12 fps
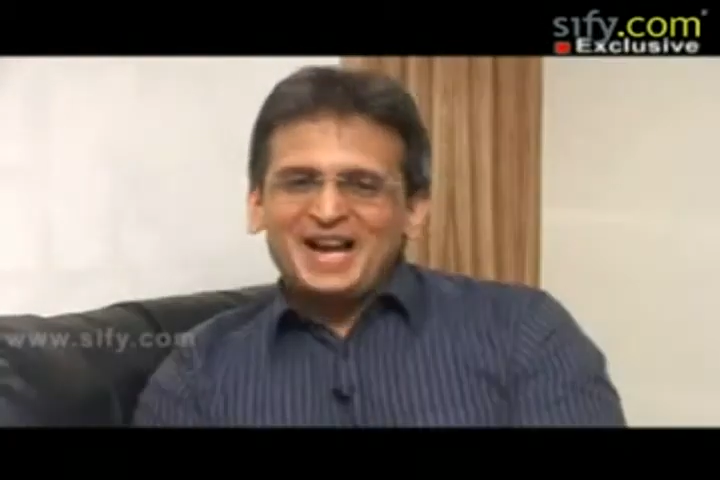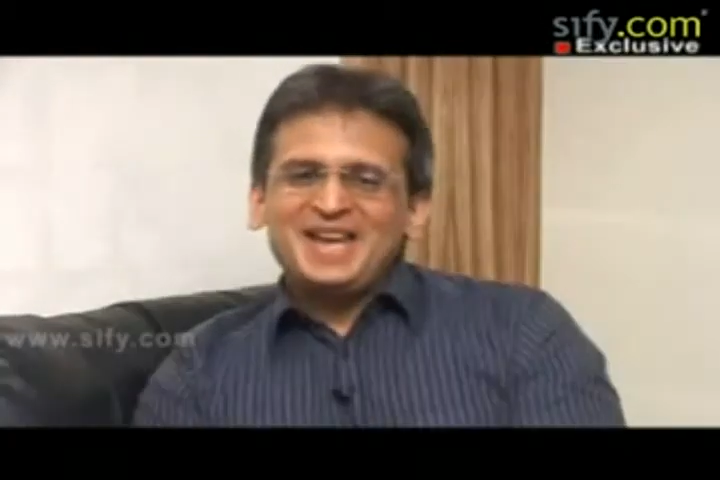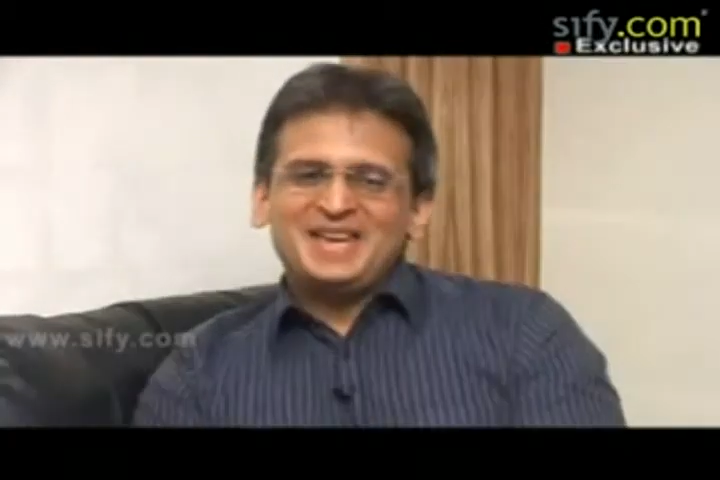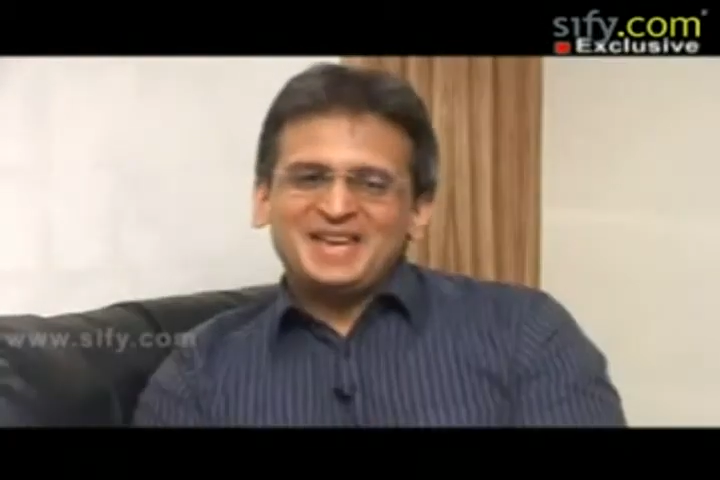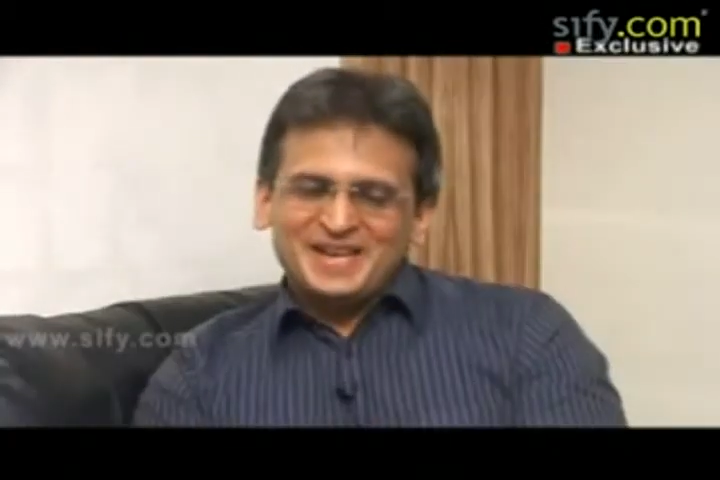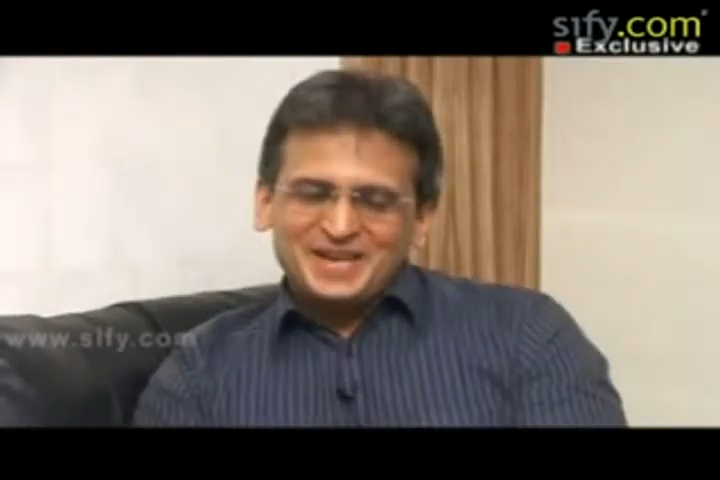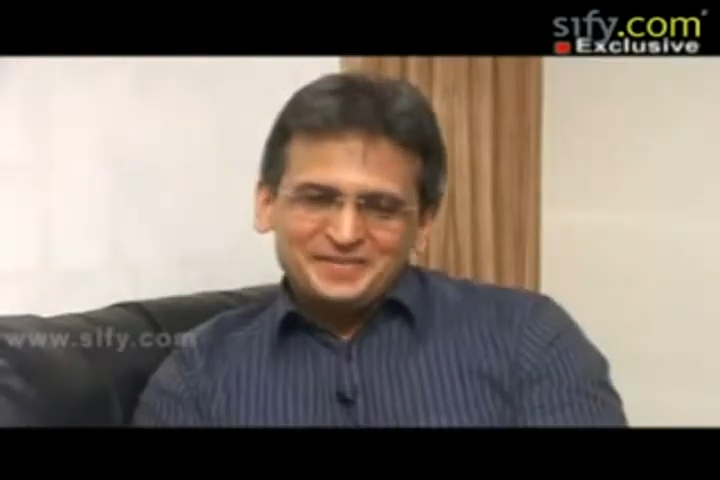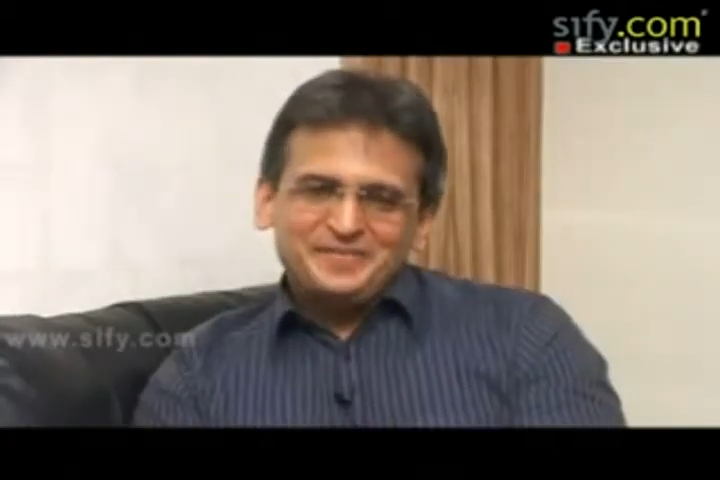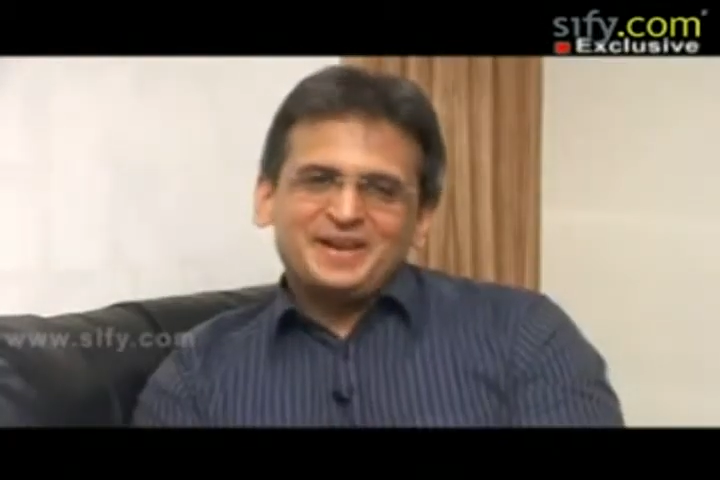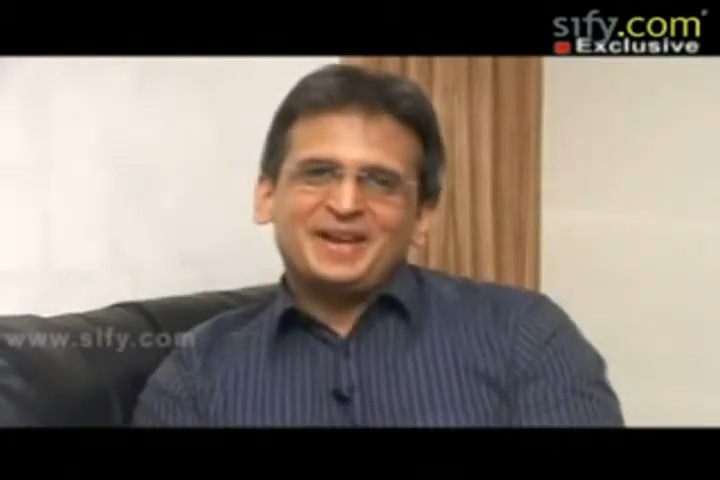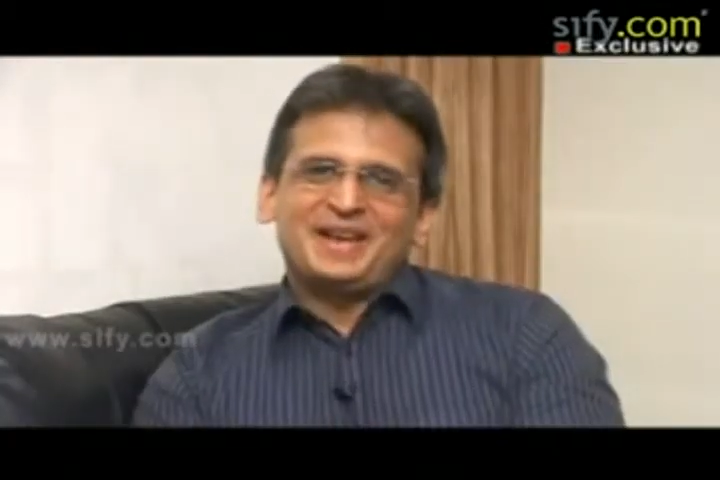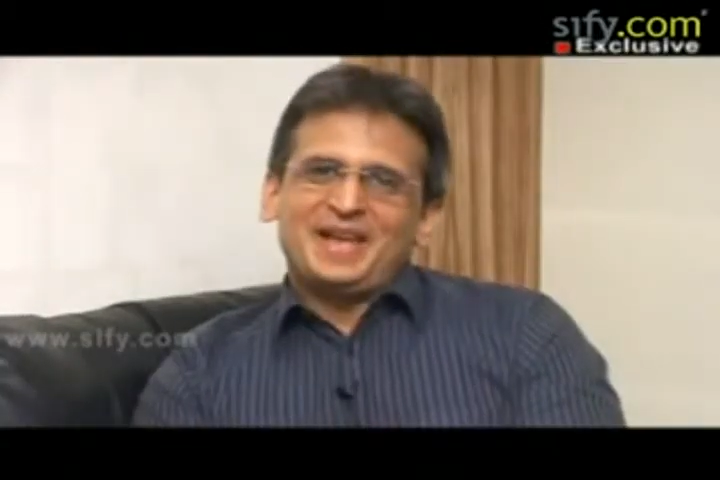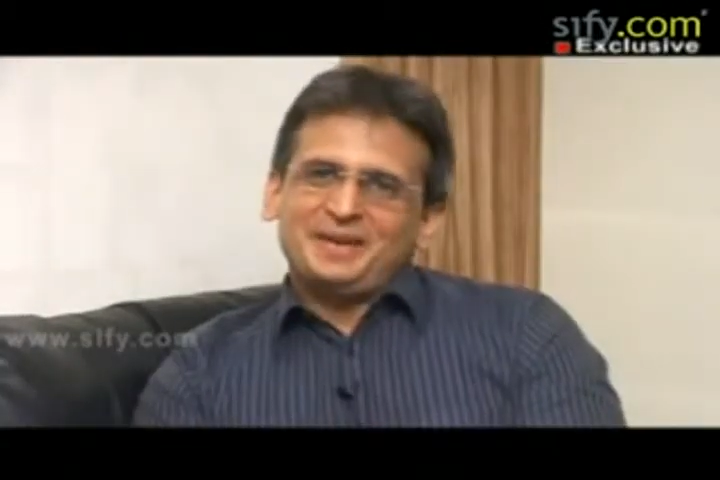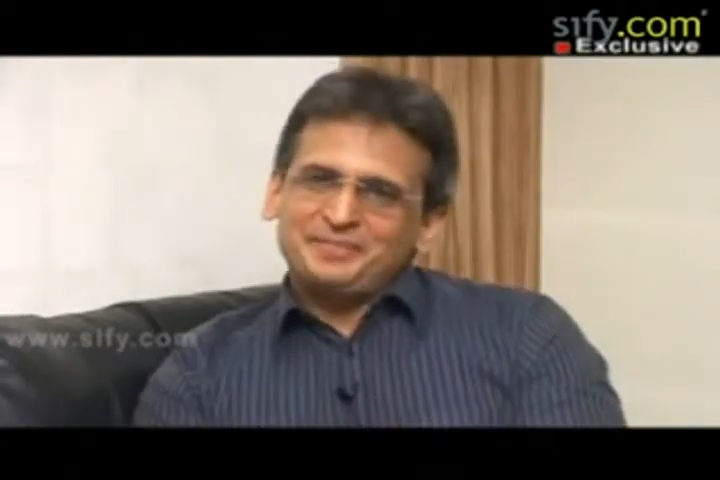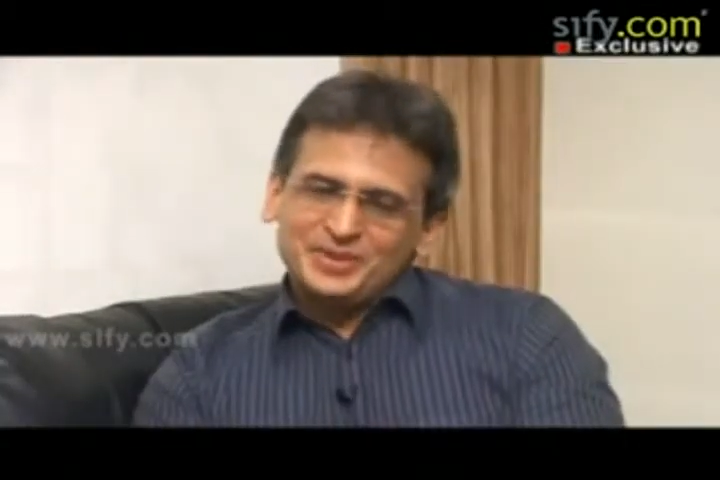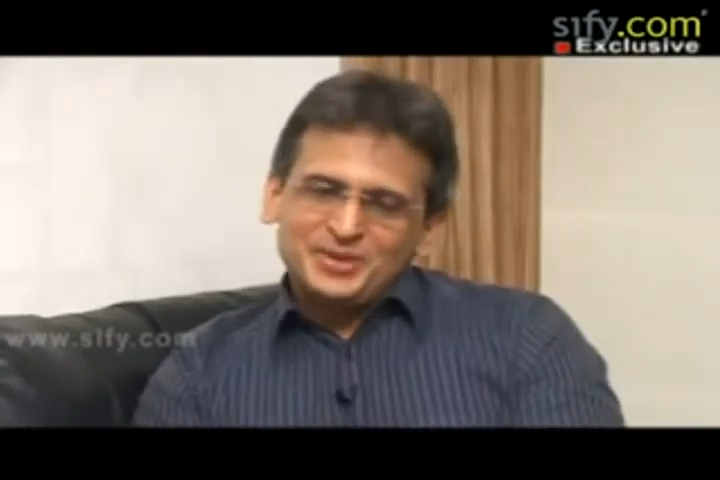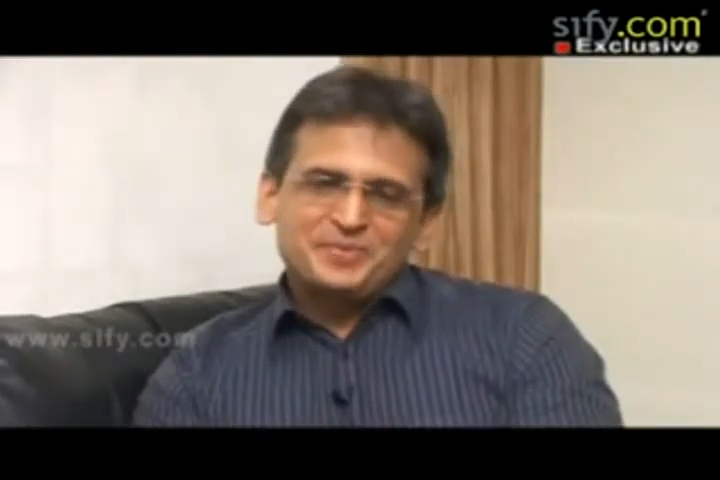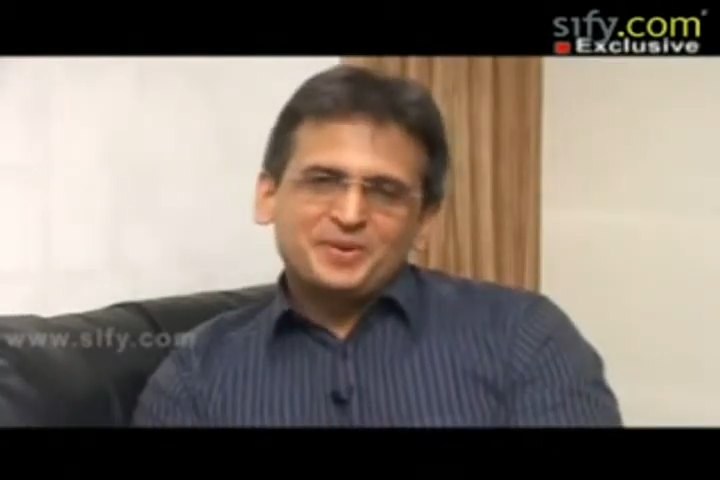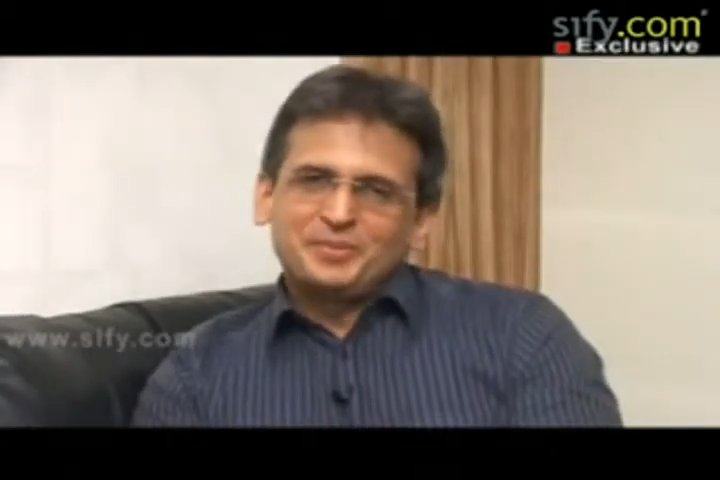I am an absolute